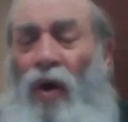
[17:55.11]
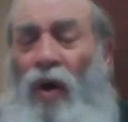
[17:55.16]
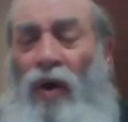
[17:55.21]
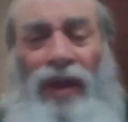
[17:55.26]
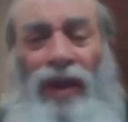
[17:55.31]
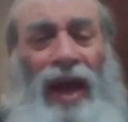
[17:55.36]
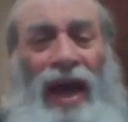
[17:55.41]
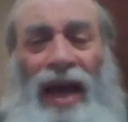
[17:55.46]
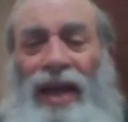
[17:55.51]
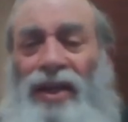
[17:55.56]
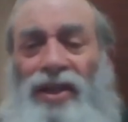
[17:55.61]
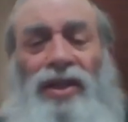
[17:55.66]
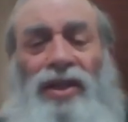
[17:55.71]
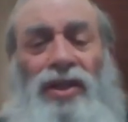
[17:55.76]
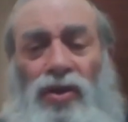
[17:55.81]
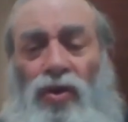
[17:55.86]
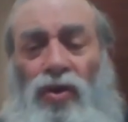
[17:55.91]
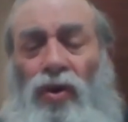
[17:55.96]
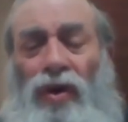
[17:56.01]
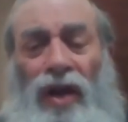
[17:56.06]
All the eights
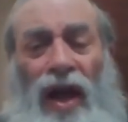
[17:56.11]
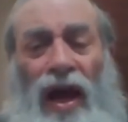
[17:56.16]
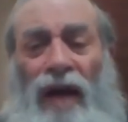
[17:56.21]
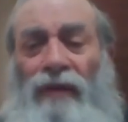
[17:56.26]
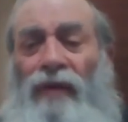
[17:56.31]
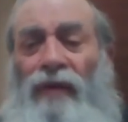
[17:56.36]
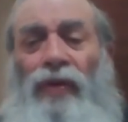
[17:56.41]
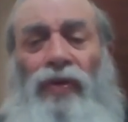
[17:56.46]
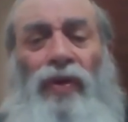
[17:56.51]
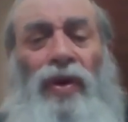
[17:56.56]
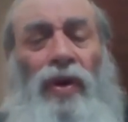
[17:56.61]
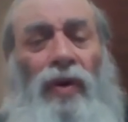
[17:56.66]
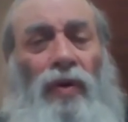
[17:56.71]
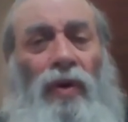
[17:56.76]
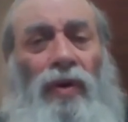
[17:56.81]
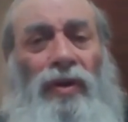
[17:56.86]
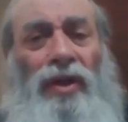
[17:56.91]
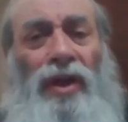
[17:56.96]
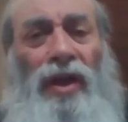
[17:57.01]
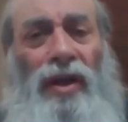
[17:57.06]
is good. Everything,
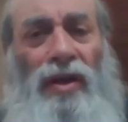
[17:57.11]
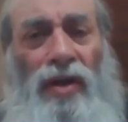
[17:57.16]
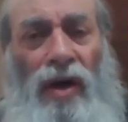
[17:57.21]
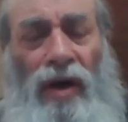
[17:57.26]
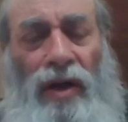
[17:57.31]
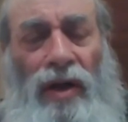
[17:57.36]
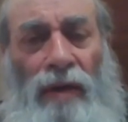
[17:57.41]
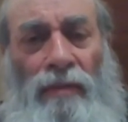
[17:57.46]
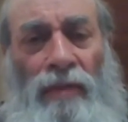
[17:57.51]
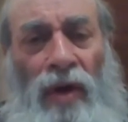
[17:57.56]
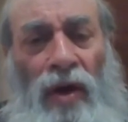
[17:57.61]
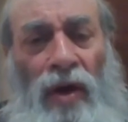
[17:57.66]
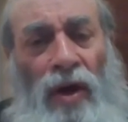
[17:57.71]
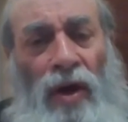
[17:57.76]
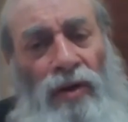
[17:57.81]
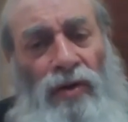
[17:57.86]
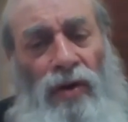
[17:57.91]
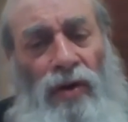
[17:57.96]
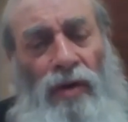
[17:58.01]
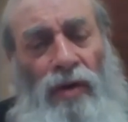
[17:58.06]
all the inyanim
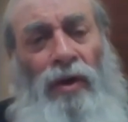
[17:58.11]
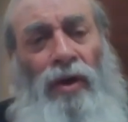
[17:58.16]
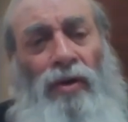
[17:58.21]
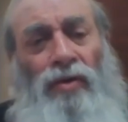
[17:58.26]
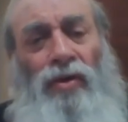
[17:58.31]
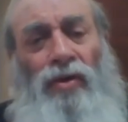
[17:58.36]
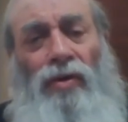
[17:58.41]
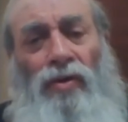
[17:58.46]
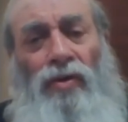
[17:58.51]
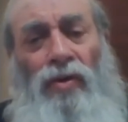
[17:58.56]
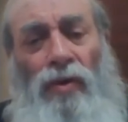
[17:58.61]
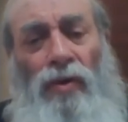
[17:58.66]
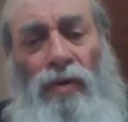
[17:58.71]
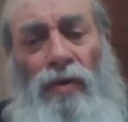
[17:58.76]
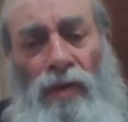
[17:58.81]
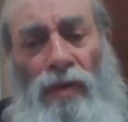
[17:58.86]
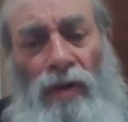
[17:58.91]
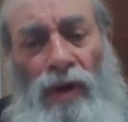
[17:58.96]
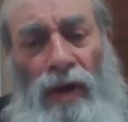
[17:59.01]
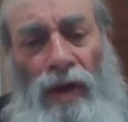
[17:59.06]
to
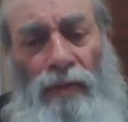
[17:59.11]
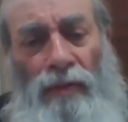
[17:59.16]
do,